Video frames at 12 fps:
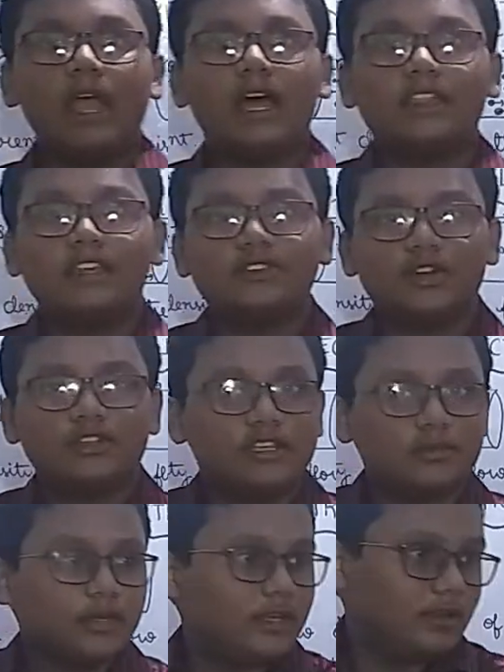other
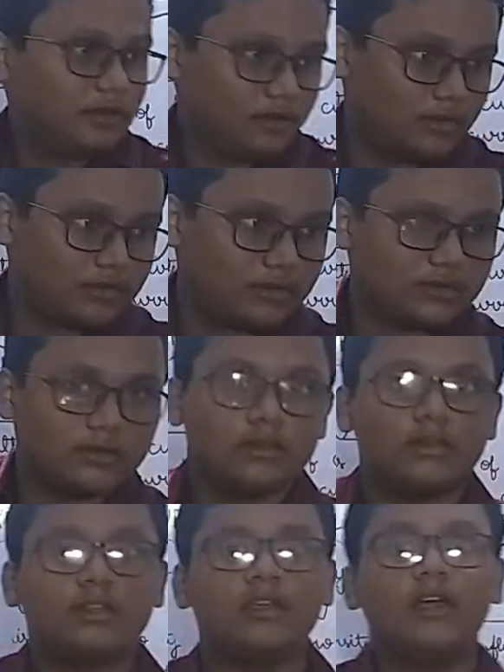social media,
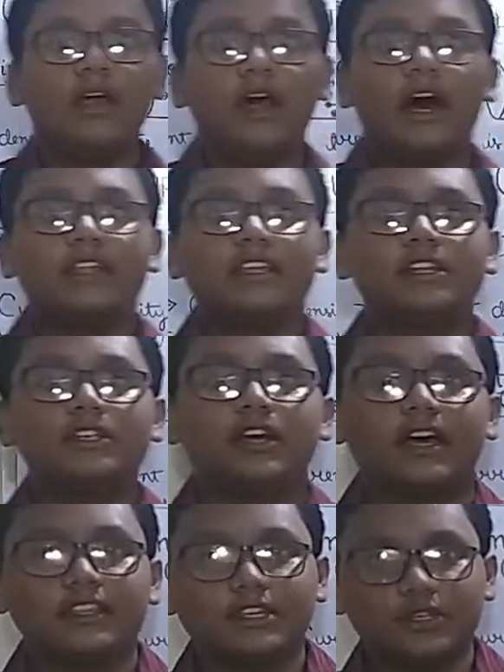other